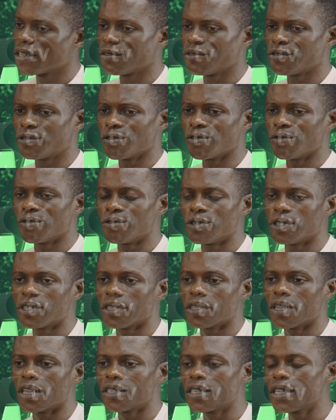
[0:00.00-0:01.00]
So it
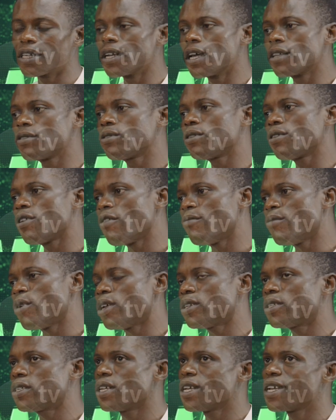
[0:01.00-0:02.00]
is a signal to the
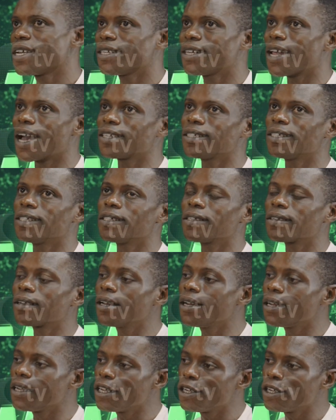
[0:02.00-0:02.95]
government that the real